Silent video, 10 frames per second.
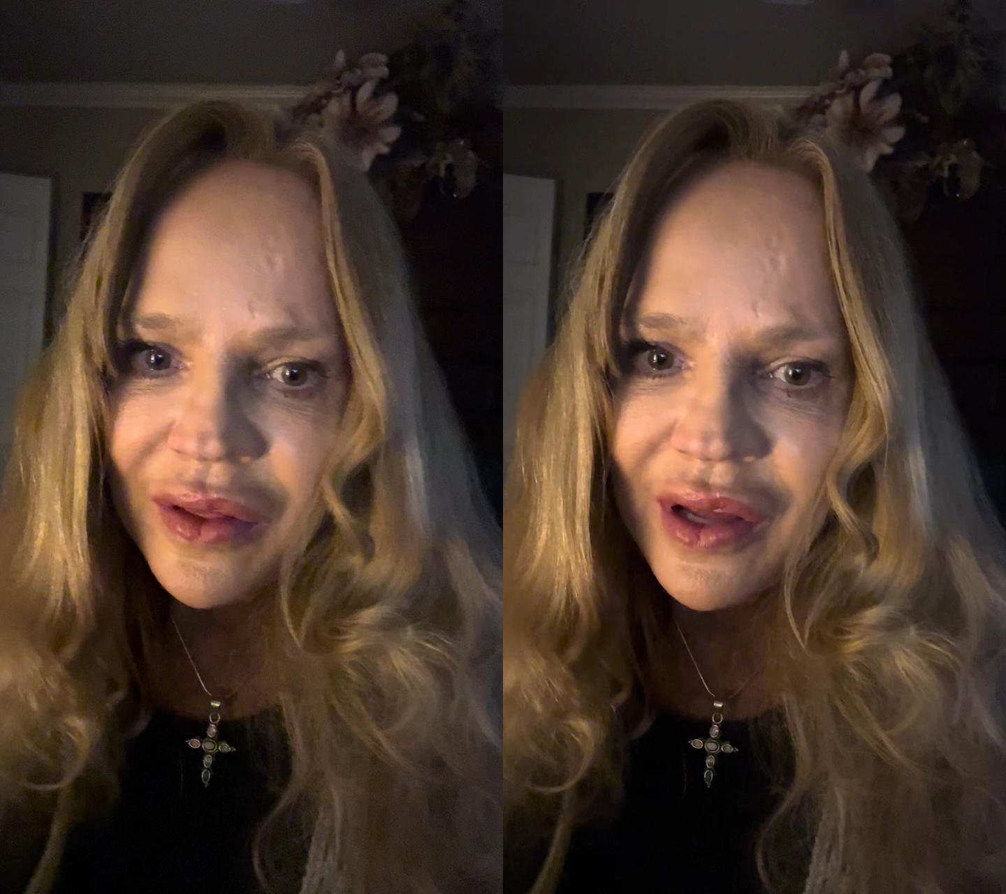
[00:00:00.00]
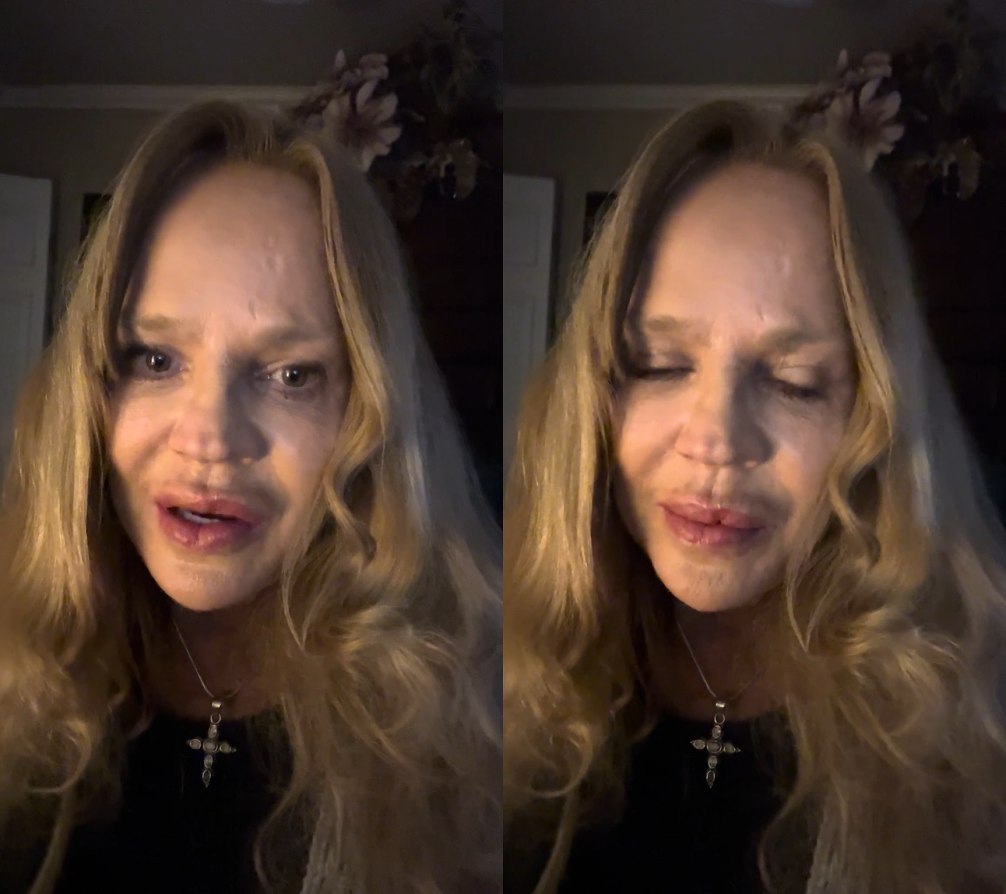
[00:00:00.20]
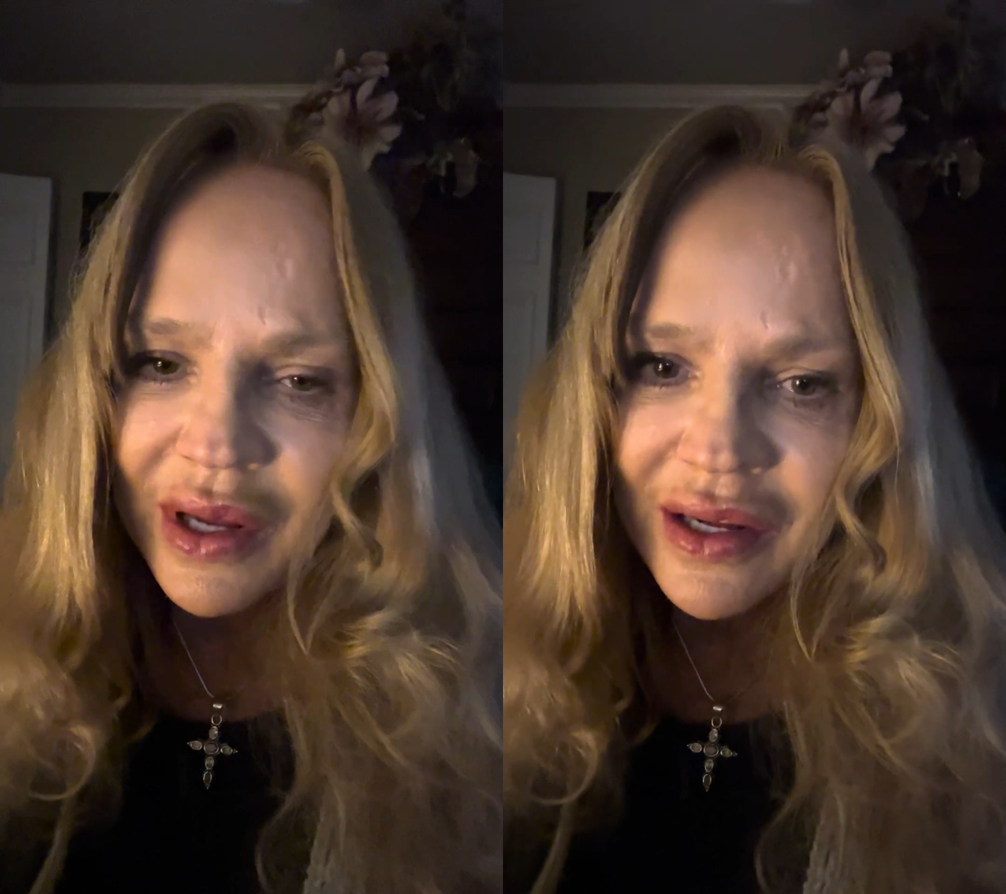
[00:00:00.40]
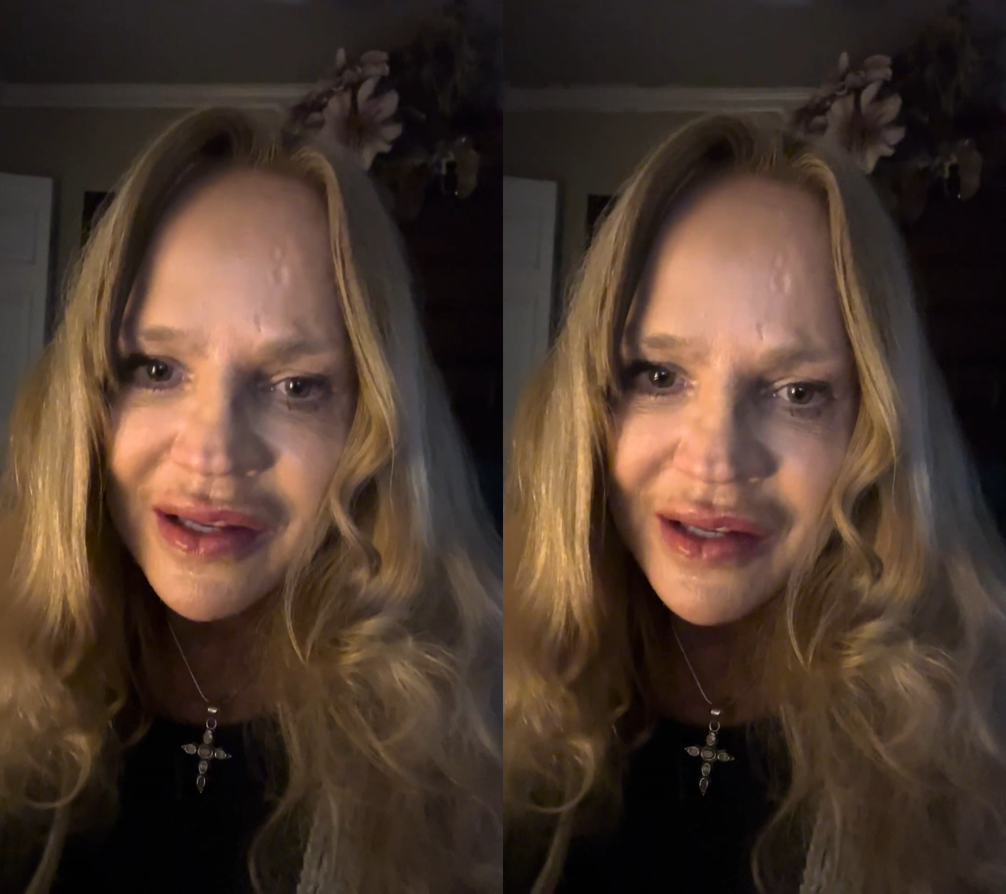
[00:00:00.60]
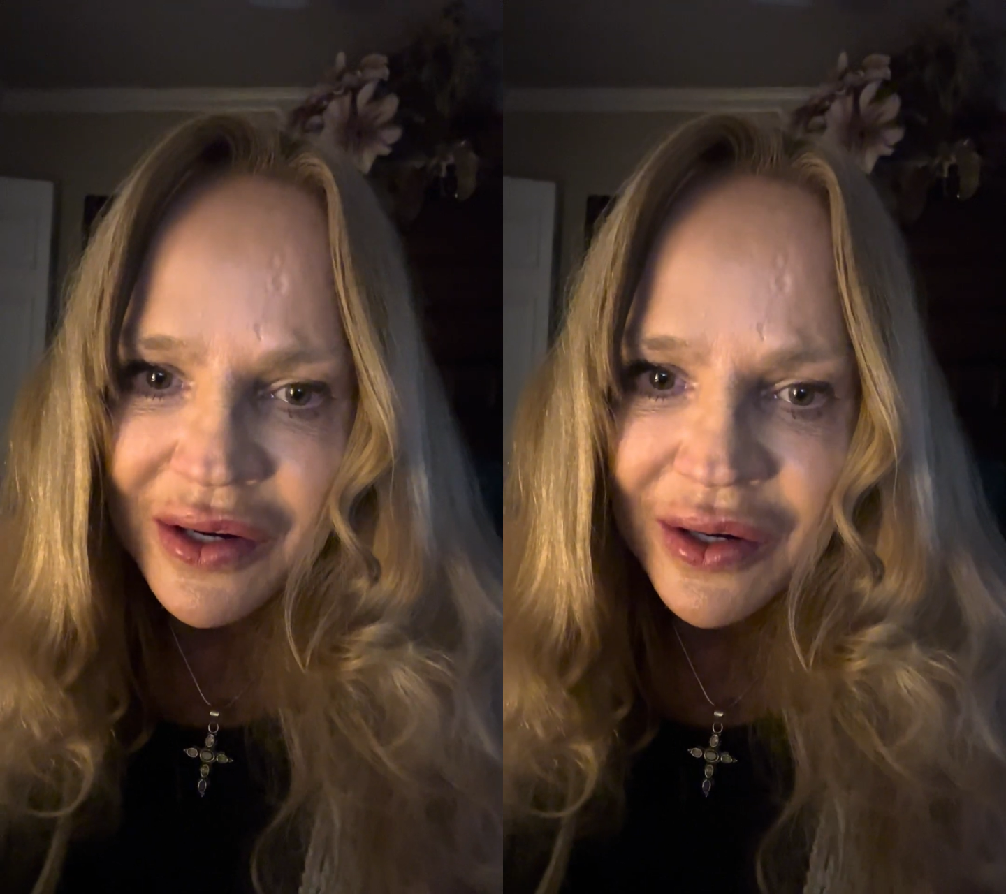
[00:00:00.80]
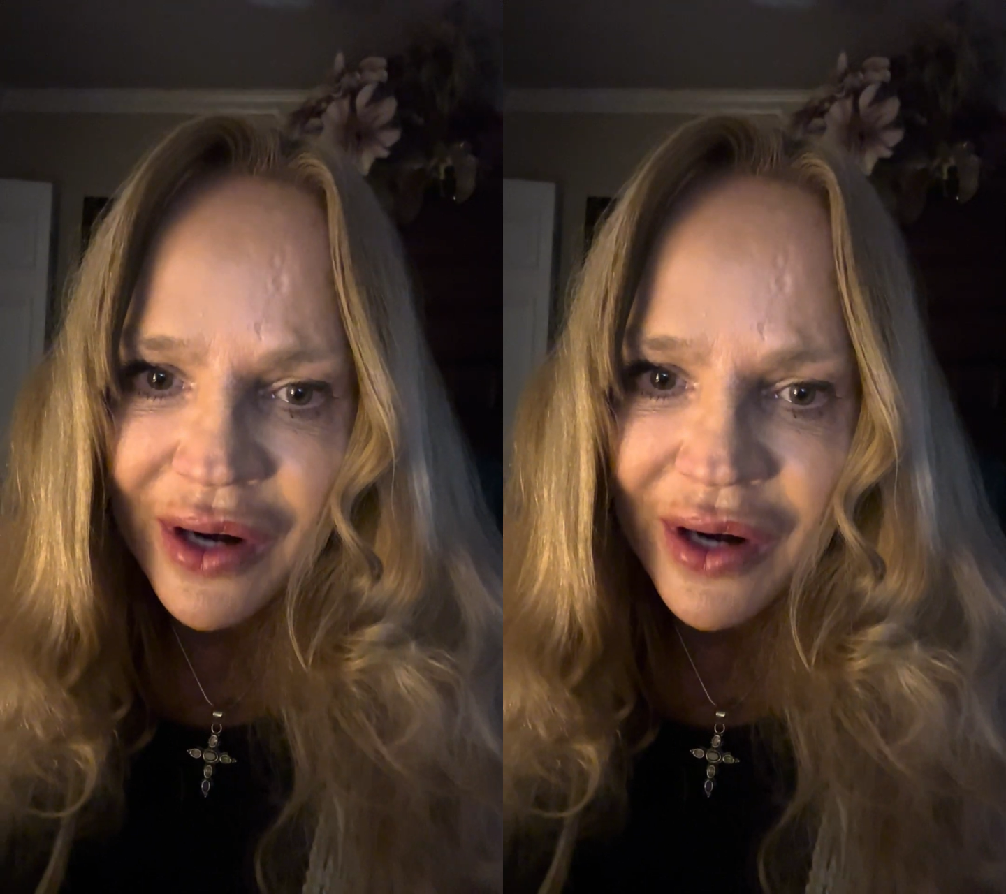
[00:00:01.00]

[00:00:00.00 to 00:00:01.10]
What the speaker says: the Independence Center